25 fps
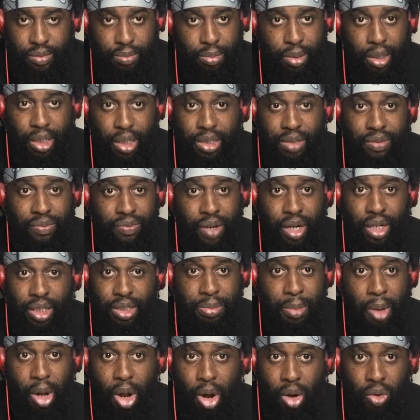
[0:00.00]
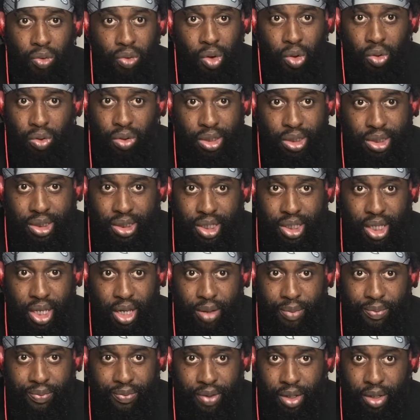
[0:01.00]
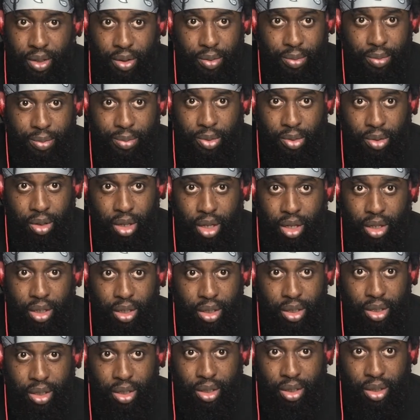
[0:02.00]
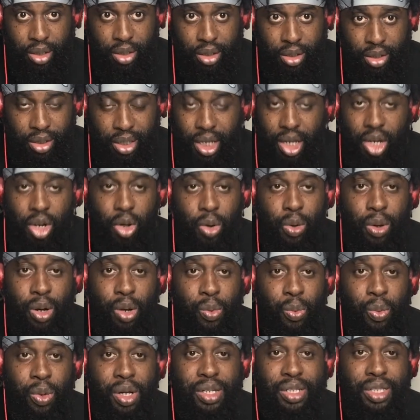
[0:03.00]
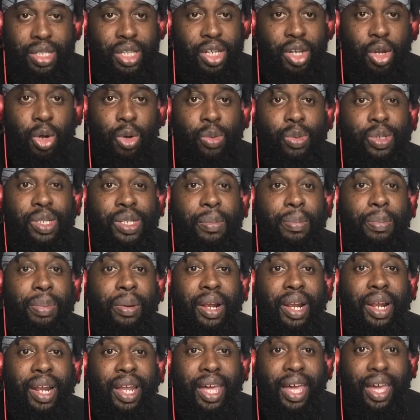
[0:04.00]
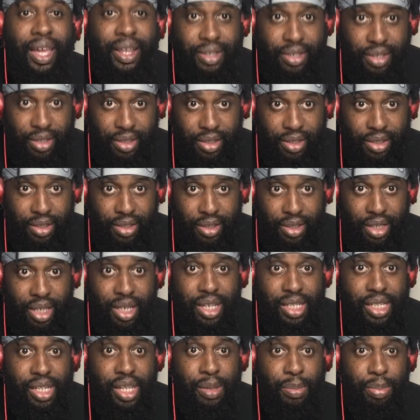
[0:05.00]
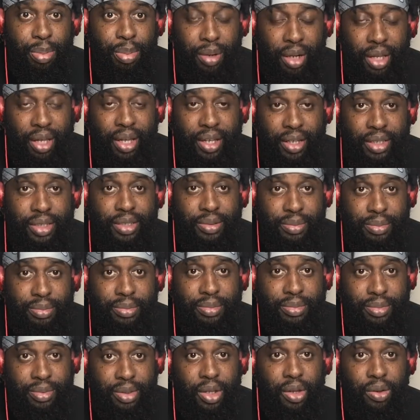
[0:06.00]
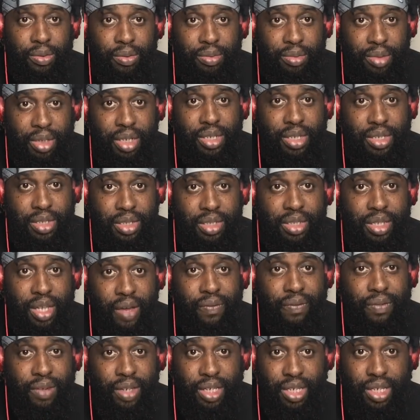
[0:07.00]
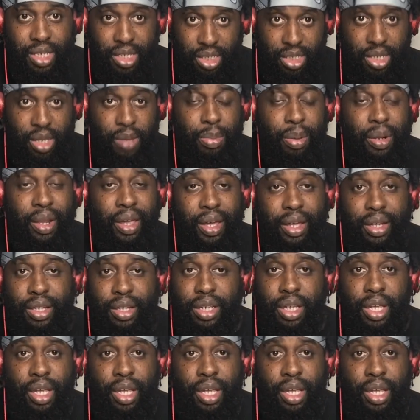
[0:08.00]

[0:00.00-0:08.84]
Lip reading: played a very small role in this damn film, okay? Didn't know what it was. Didn't know it was a plant. It is a plant, though. It is a plant.